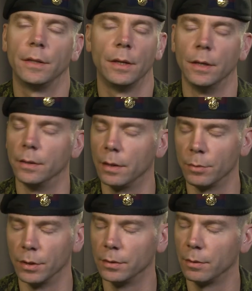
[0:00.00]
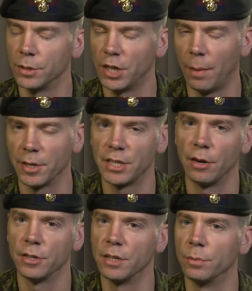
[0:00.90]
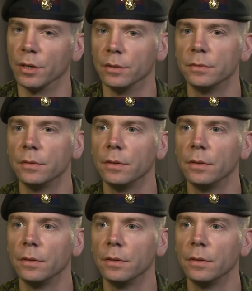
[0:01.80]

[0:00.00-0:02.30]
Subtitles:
There were shopping centers that were